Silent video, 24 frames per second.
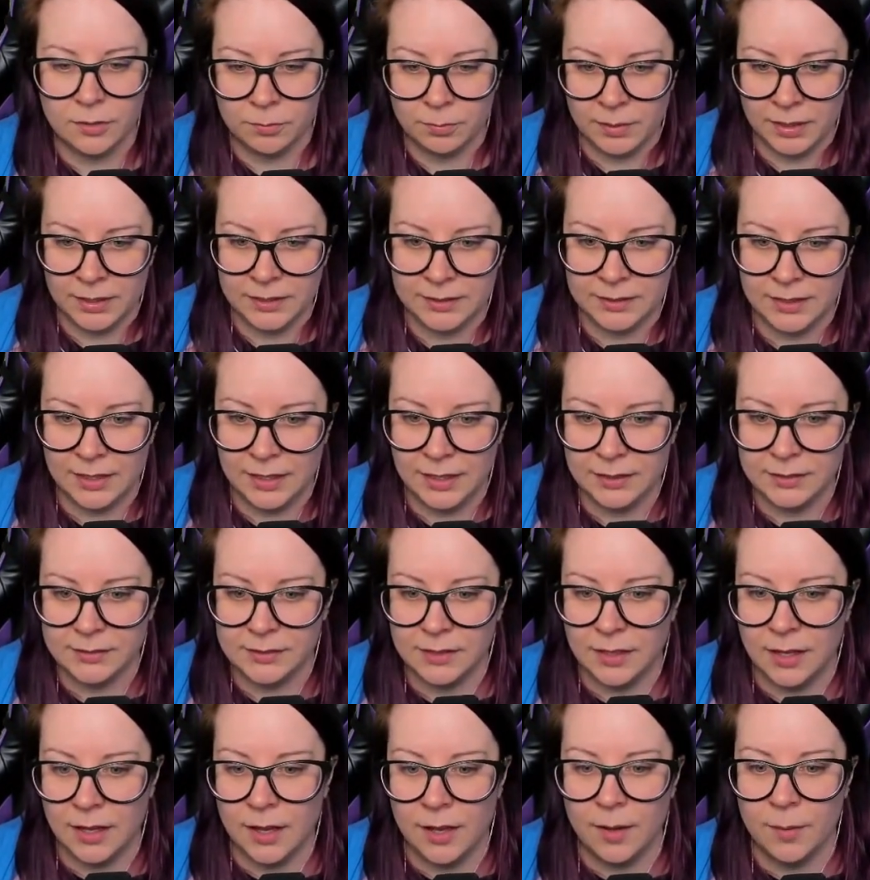mind that.
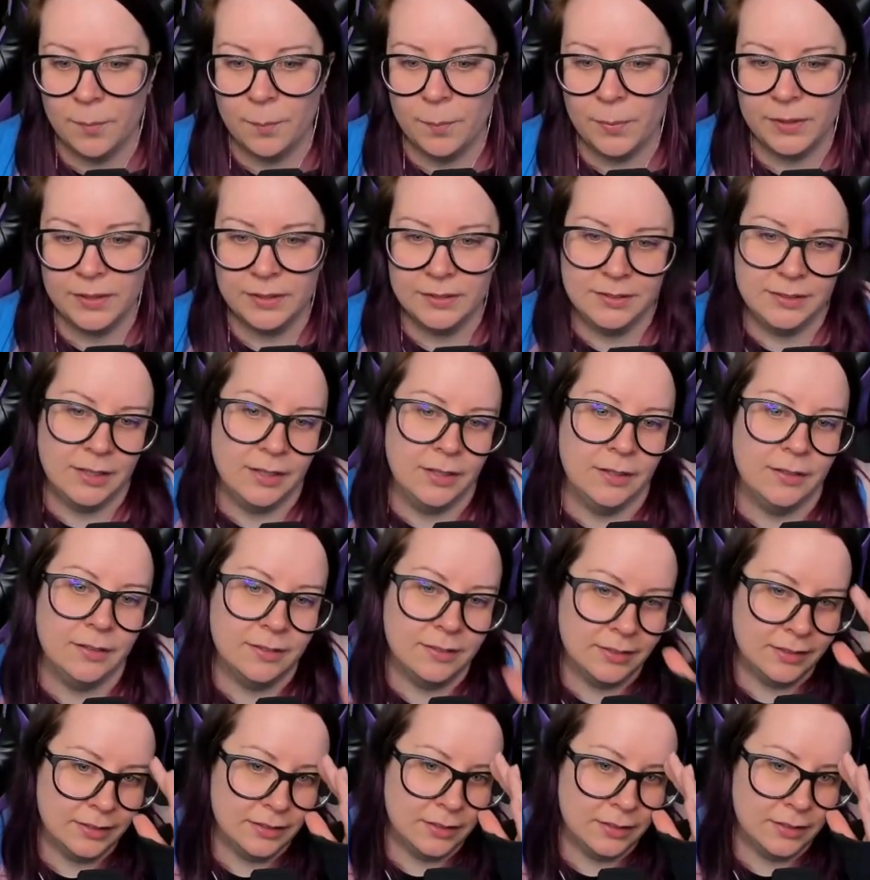Uh, but it did